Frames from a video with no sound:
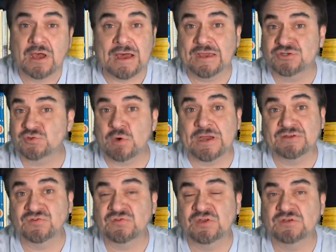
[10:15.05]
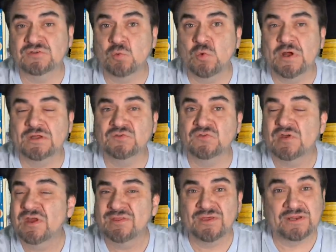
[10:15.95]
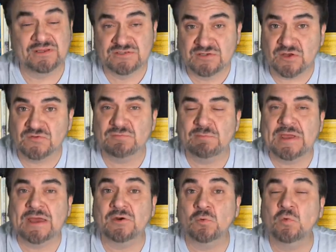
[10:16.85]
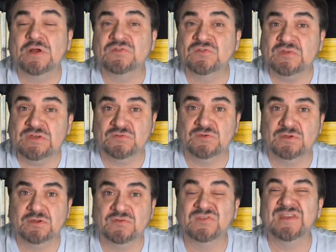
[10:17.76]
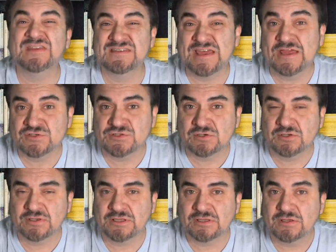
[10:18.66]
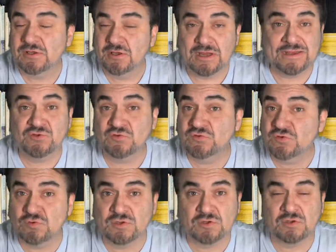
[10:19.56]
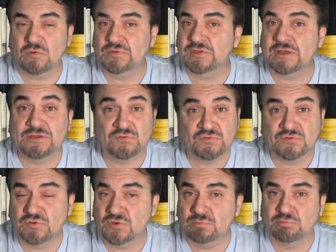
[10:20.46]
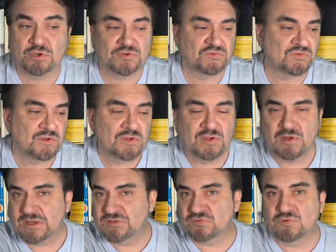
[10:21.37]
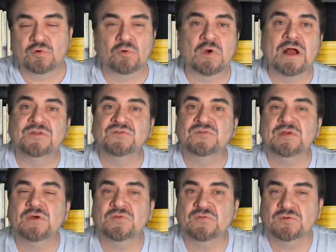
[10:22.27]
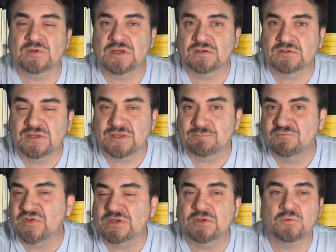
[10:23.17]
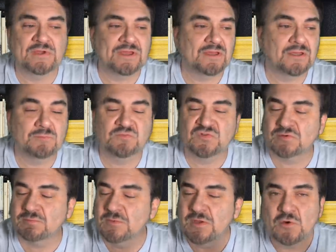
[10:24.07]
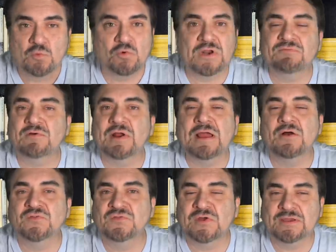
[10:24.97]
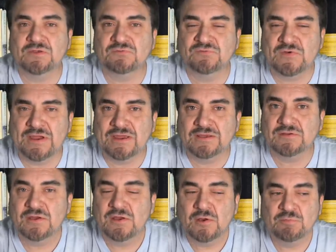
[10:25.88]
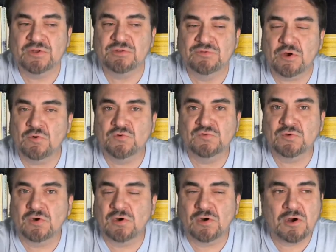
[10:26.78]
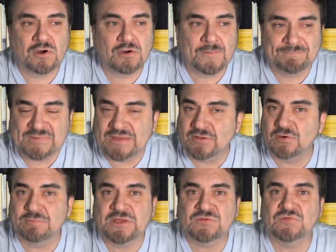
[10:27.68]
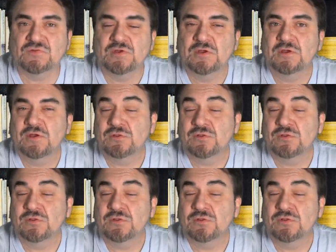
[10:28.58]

I try to stick to ones that it doesn't matter what season it is, intentionally. I used to do the clothing, I used to do the books, I used to do garage sales and, and get video games and whatever else I could find. But those are, are hit or miss.